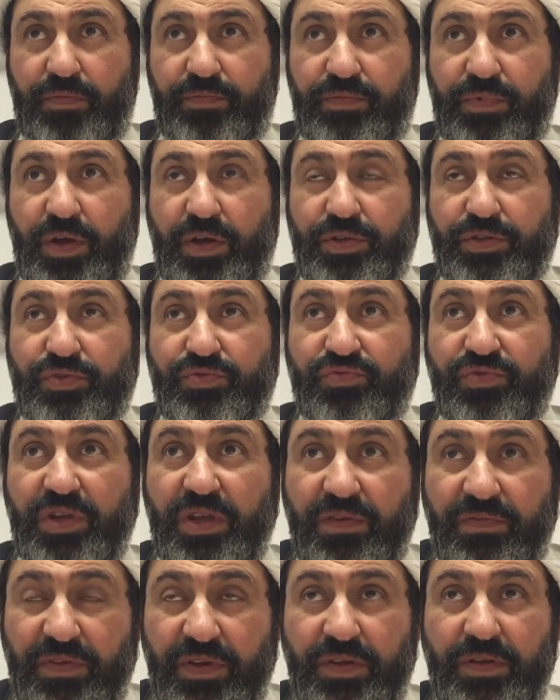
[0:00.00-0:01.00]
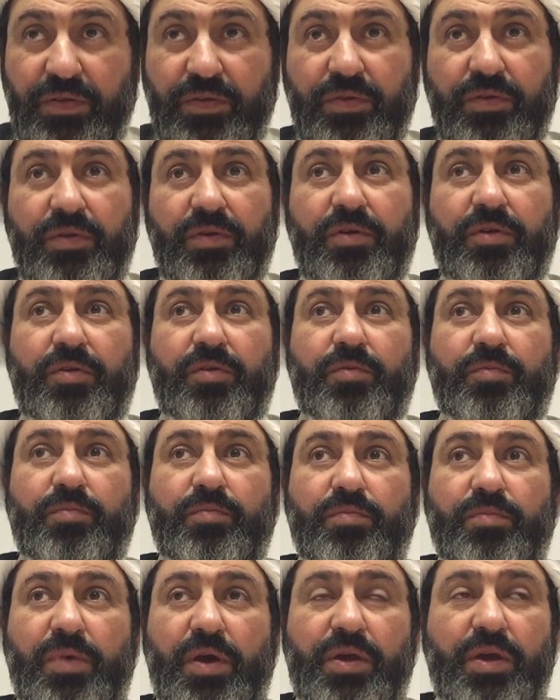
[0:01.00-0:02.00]
We are driven
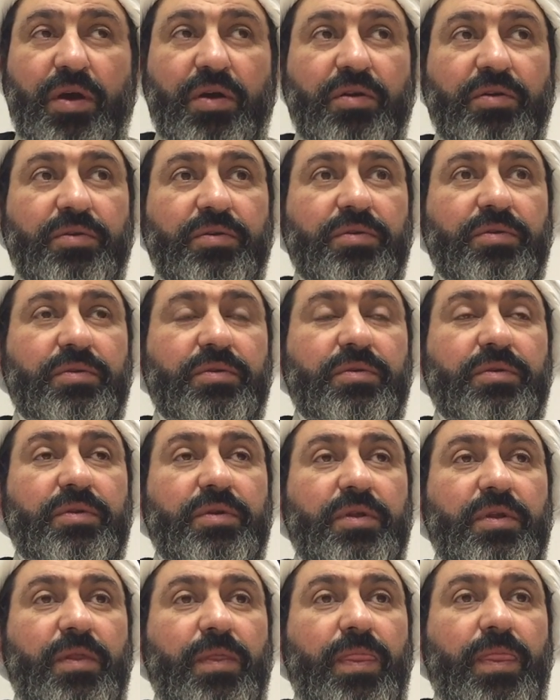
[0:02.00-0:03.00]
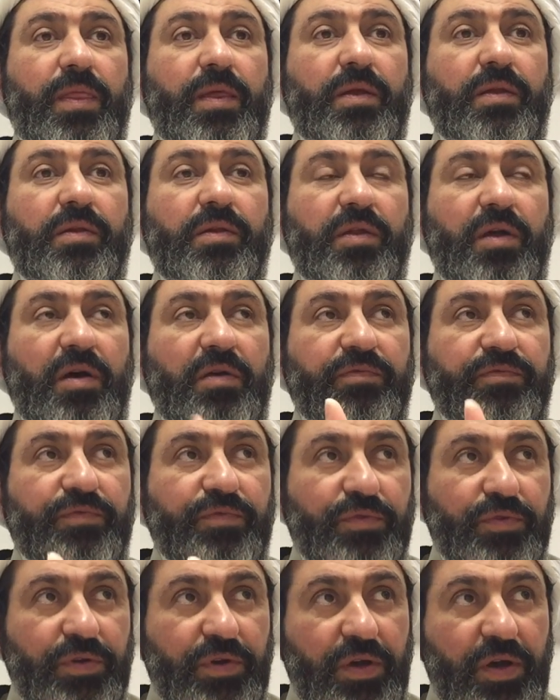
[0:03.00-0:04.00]
by our love
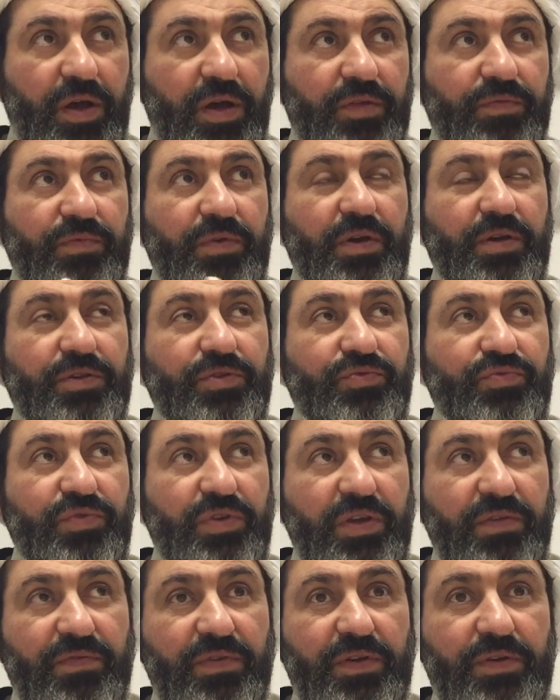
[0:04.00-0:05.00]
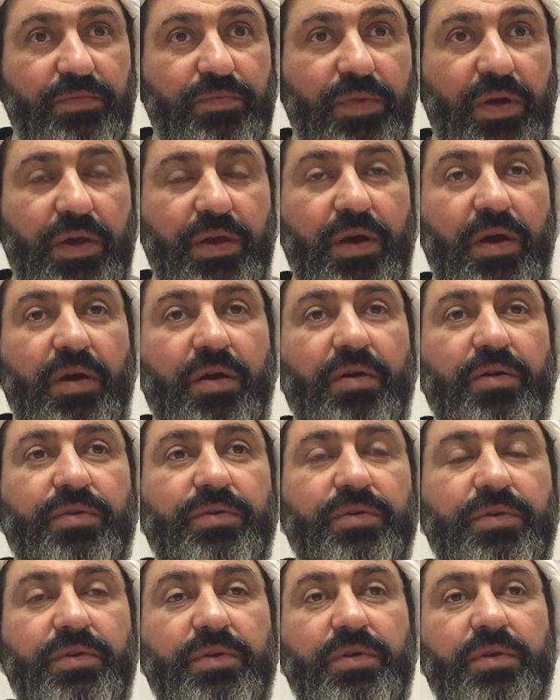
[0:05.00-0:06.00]
for God. We are driven by our
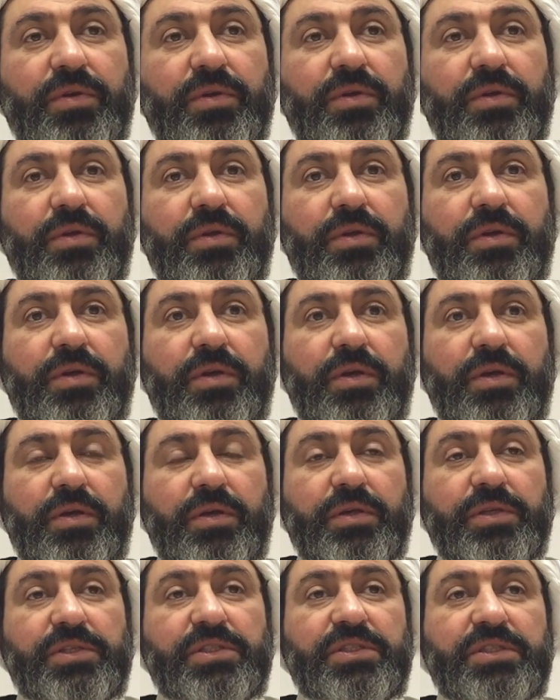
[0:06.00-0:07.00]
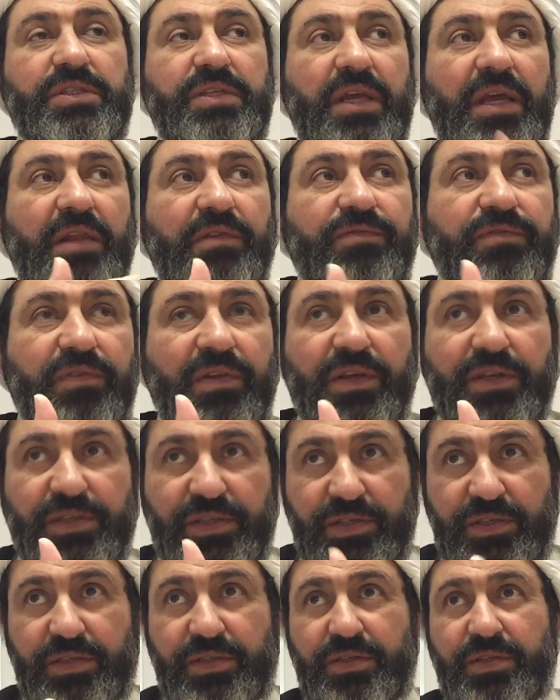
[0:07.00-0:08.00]
uh,
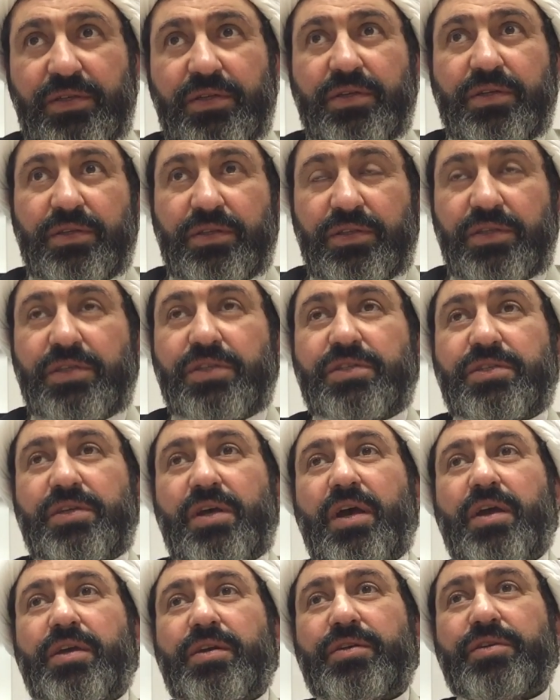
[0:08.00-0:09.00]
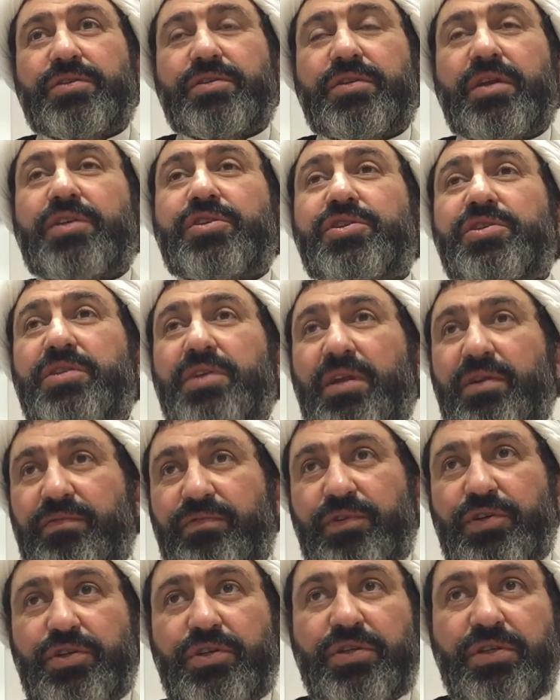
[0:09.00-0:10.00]
selfless desires, not
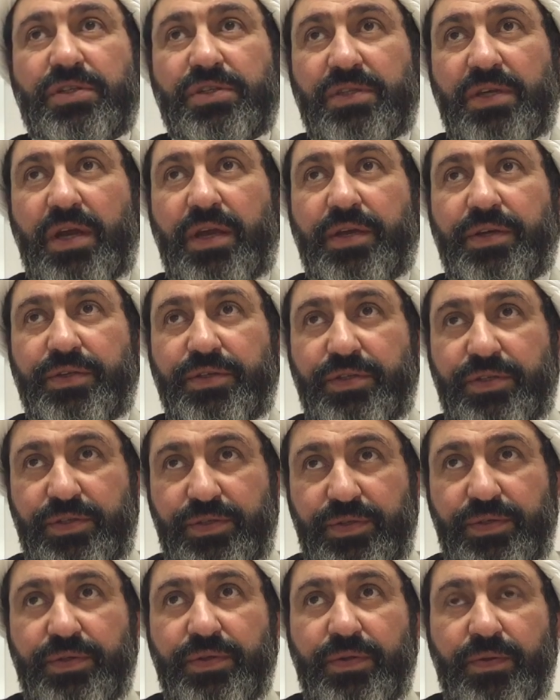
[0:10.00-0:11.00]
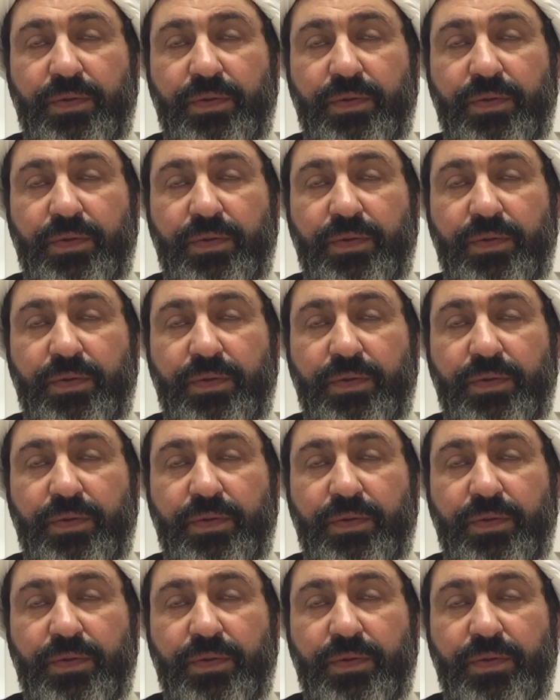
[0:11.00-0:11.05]
selfish desires.